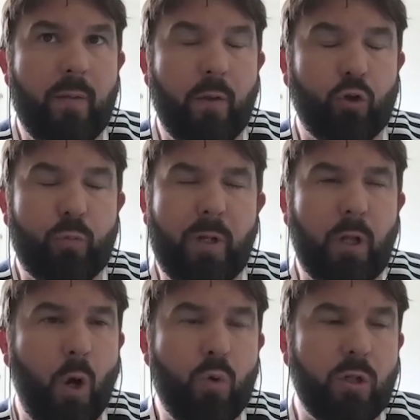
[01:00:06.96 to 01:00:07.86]
there'll just be
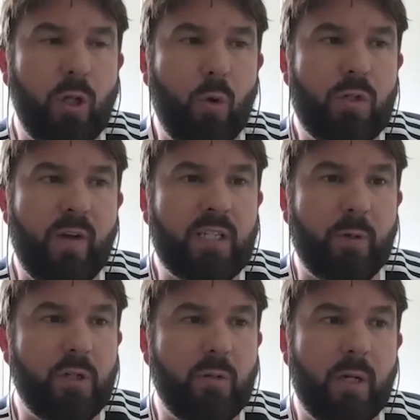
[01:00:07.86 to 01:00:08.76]
loads and loads of
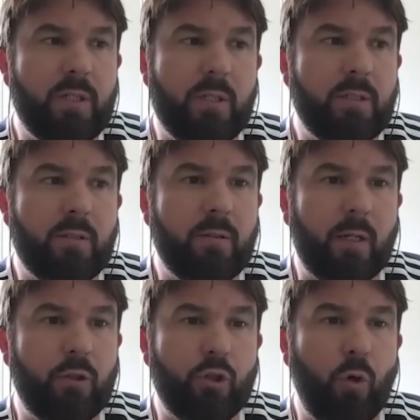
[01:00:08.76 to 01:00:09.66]
exhibition matches
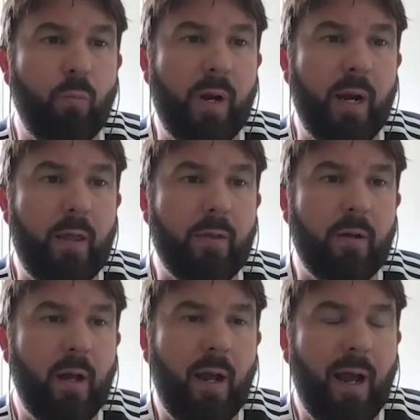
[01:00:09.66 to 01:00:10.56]
that just don't mean
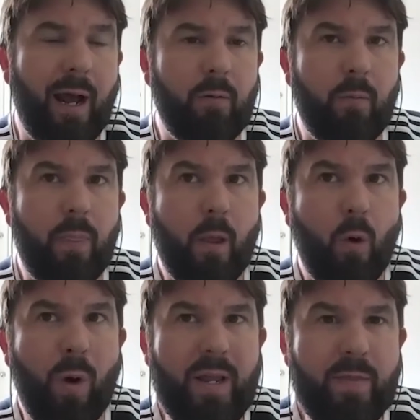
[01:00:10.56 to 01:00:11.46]
anything. And
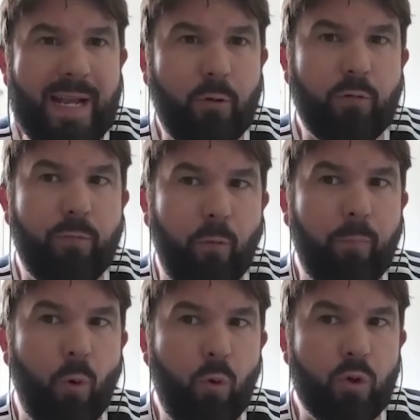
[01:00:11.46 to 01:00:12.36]
when you think about the
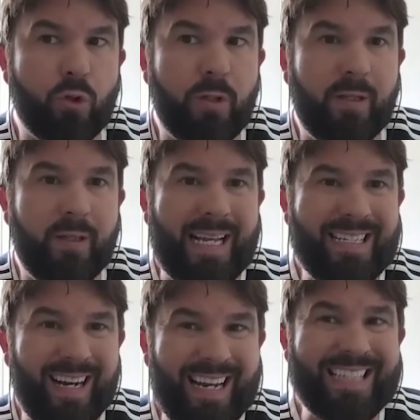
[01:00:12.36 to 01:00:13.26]
footballers,
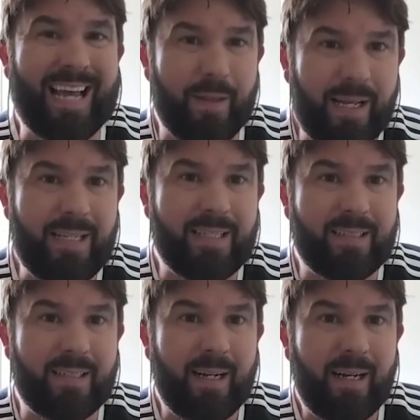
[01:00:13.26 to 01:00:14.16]
these are elite athletes.